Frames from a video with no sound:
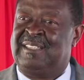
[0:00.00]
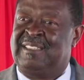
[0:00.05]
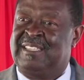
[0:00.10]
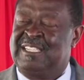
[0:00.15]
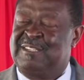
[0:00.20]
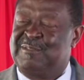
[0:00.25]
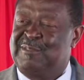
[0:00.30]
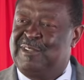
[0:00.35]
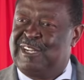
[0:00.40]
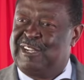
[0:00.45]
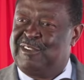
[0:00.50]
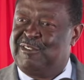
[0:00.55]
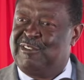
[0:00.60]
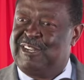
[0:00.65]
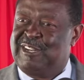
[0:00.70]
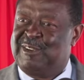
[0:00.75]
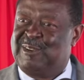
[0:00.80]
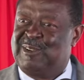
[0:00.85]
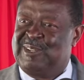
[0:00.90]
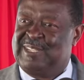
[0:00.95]
this very
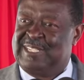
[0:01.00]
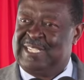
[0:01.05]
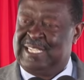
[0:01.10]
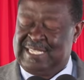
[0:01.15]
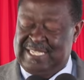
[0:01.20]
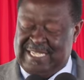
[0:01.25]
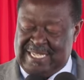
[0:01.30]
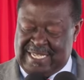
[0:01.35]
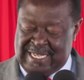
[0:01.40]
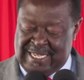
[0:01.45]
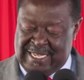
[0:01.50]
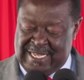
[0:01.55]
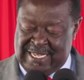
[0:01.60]
critical sector